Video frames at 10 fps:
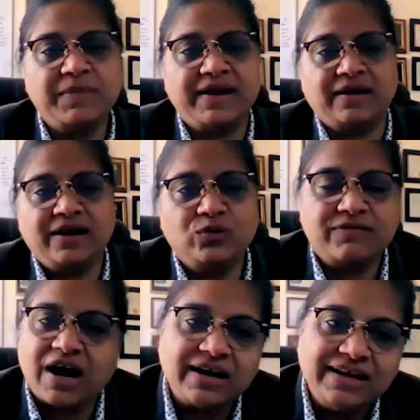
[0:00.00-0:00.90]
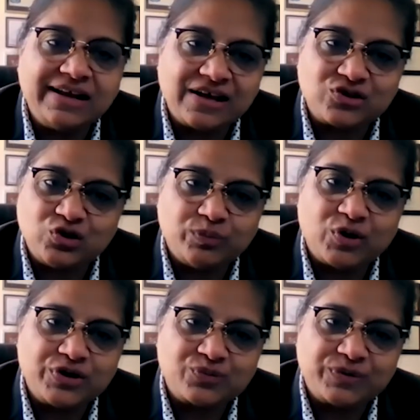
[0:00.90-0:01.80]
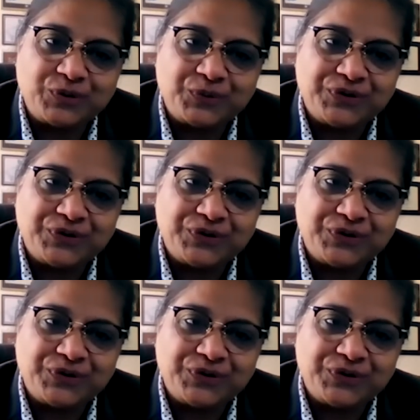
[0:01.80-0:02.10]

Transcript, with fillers: There were hardly any, actually, to be honest with you. You know.